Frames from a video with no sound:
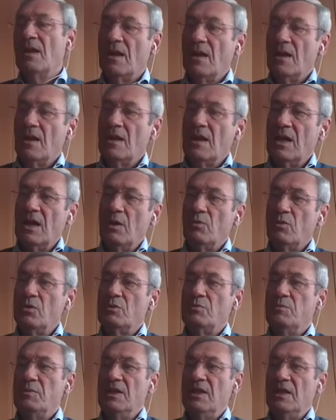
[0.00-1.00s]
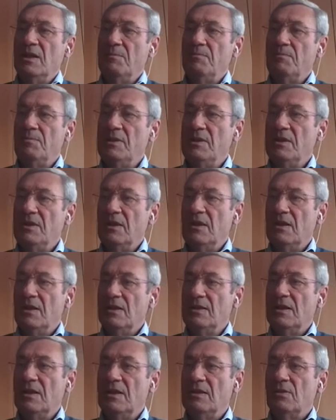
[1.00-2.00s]
And I would be happy
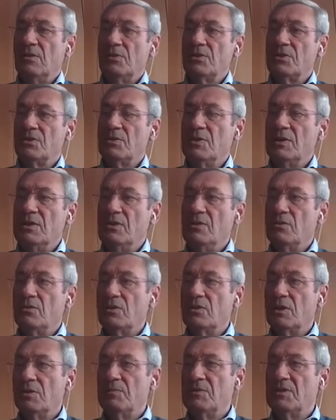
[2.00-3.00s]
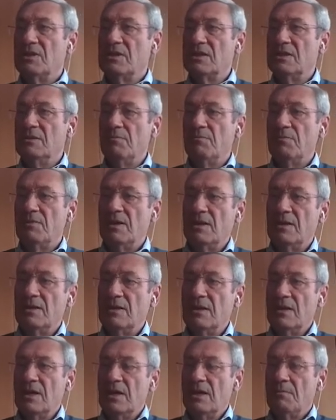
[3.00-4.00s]
that also in Europe, this implant
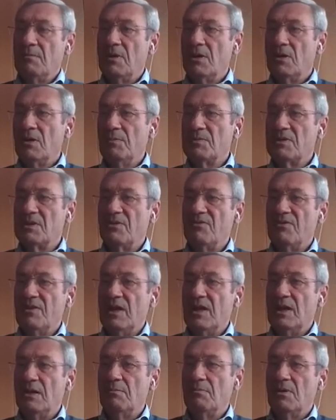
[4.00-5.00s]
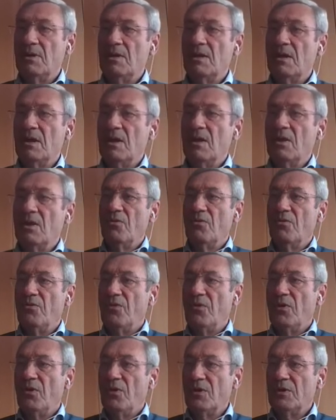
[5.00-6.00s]
becomes available
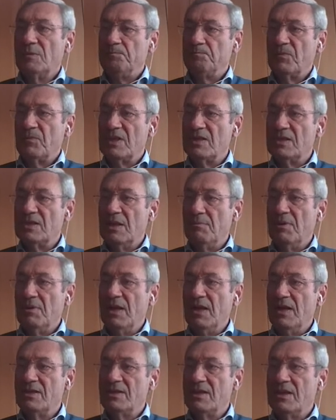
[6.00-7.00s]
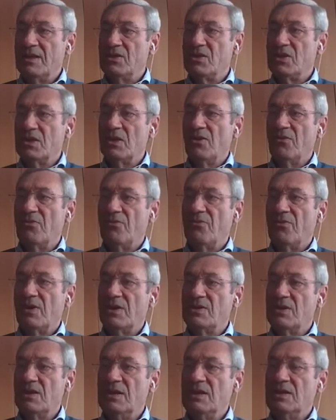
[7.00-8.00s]
for stabilization of
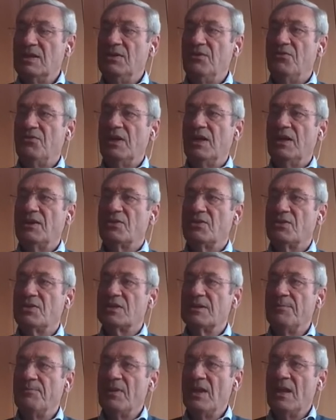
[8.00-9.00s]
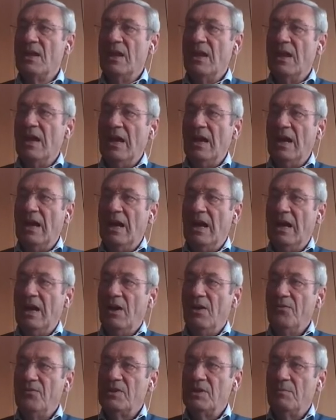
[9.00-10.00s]
fragility fractures
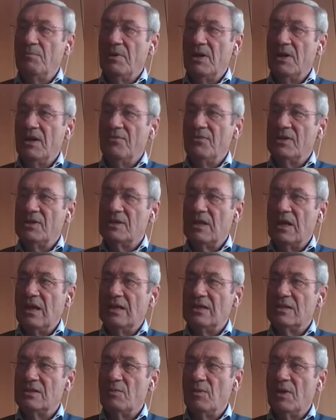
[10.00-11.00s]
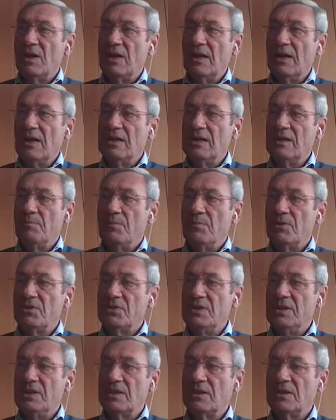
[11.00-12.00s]
of the pelvis, as well in the
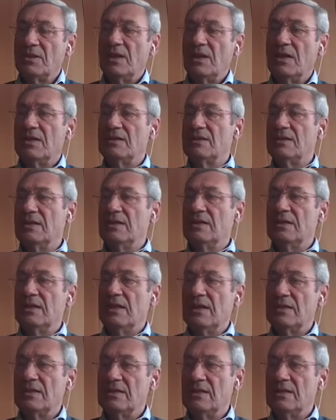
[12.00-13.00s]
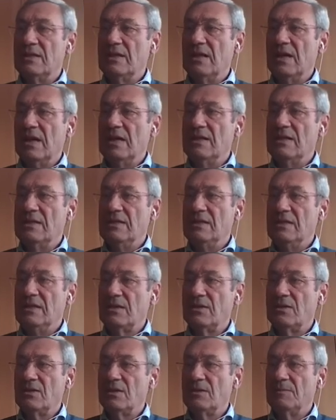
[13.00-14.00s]
posterior as in the
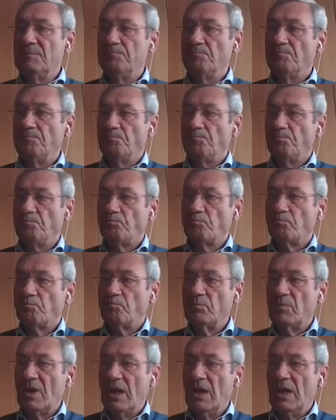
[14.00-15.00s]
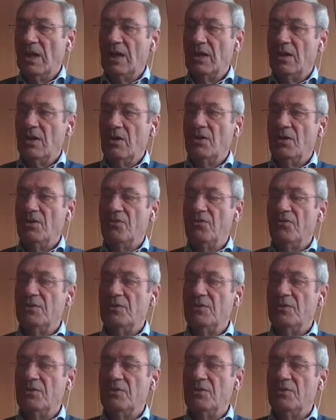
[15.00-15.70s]
anterior curve.